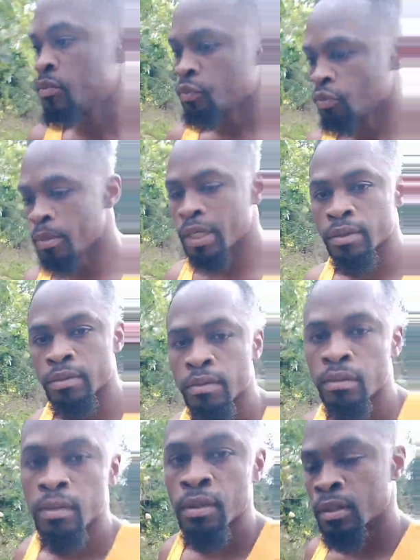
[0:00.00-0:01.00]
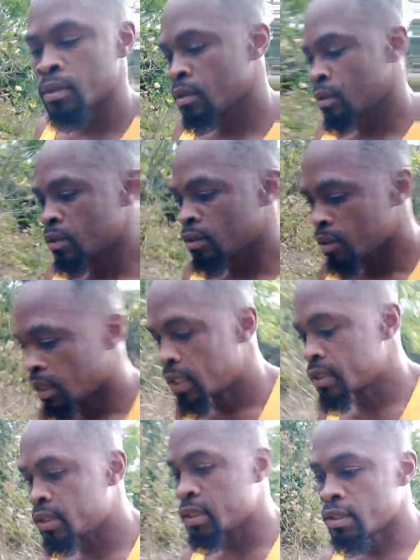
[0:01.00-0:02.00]
woman.
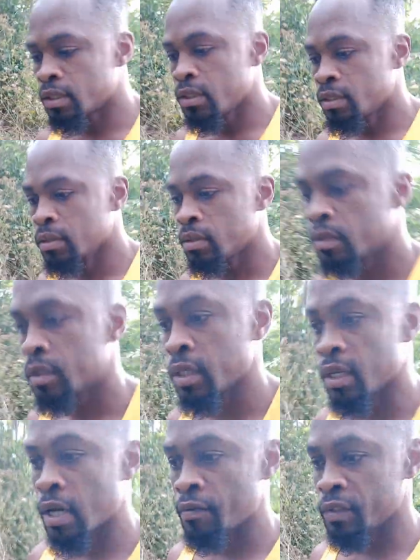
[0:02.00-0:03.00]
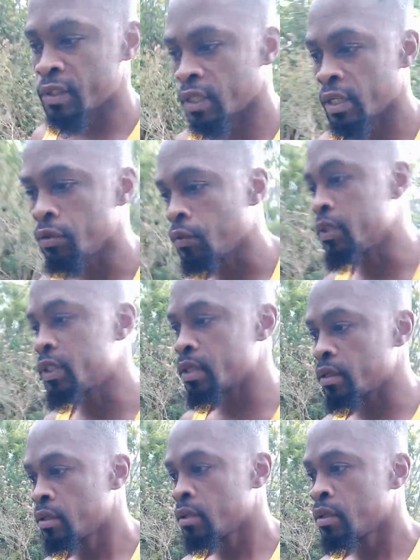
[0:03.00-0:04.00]
And tell her to tell the youth say
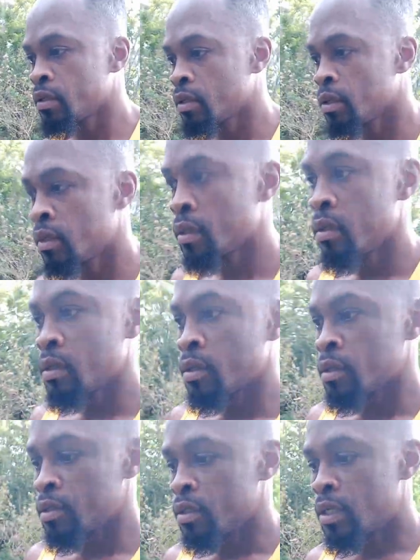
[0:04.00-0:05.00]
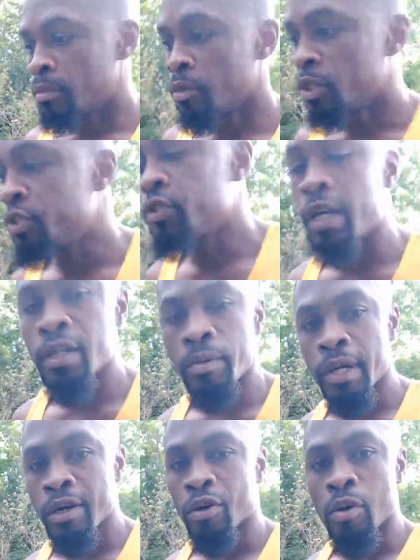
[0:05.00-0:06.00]
they must try now
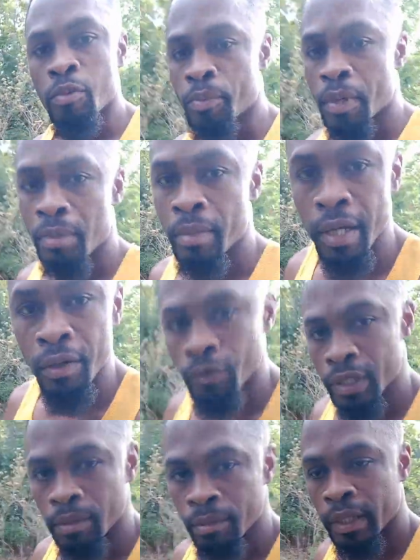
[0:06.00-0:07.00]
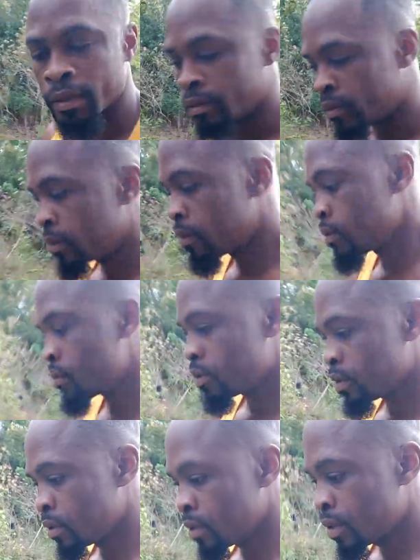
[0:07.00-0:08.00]
to come up at my goat them there.
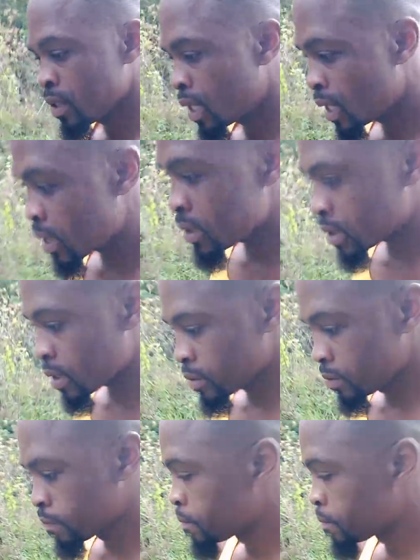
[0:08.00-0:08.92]
You understand?